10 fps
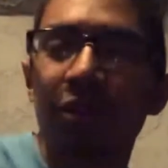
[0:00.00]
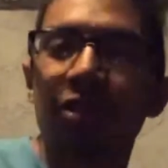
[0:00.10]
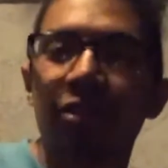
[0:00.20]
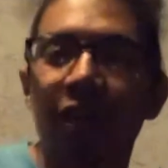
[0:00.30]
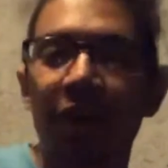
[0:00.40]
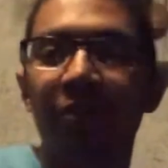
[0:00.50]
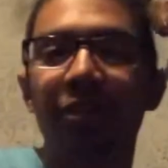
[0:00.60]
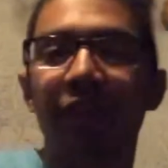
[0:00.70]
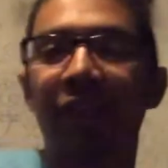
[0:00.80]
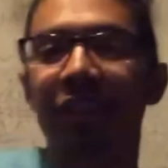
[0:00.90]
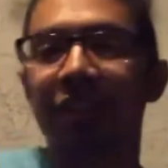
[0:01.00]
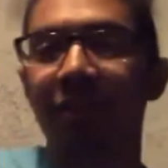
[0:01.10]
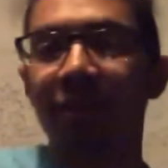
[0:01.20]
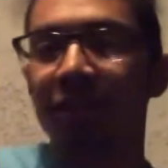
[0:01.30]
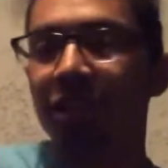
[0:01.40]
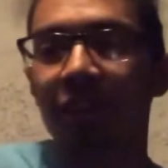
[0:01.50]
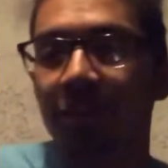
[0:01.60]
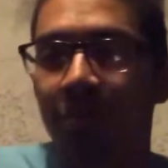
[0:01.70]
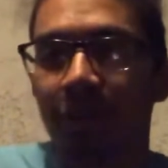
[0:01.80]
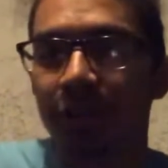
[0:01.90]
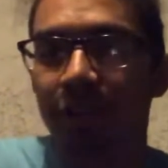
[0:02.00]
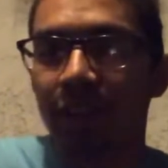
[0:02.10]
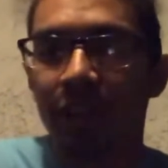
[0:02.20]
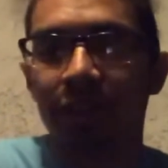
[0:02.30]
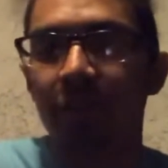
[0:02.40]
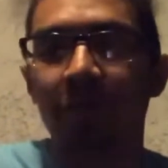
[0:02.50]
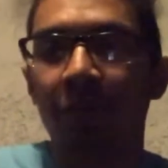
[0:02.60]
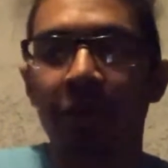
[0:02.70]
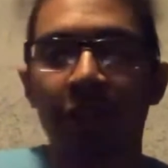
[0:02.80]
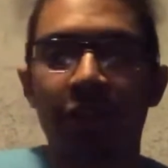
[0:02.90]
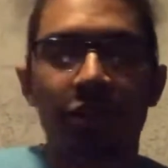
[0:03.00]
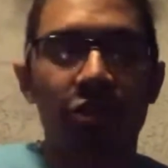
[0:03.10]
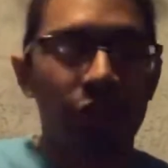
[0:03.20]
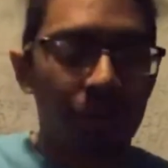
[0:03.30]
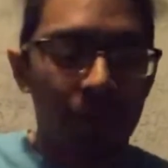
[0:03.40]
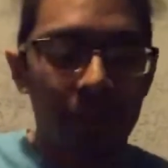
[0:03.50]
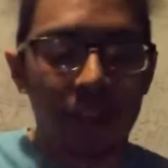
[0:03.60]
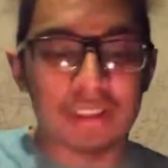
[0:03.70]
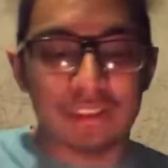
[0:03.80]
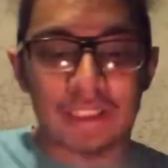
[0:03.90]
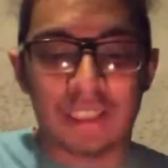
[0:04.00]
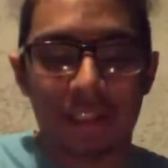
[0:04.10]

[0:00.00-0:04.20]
conversation with a young person and 2 boys tripping nuts at.